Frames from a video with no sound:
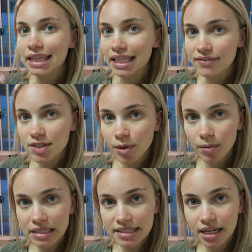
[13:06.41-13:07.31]
leave some
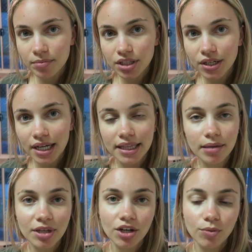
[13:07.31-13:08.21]
comments down below and
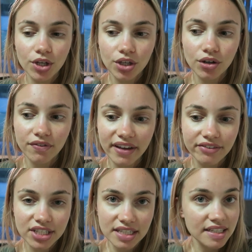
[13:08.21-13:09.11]
let me know what your
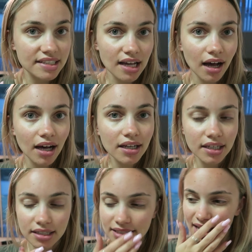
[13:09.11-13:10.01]
favorite dinners are
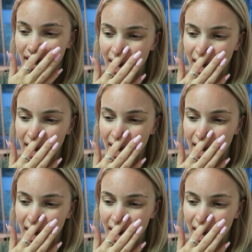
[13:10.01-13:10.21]
because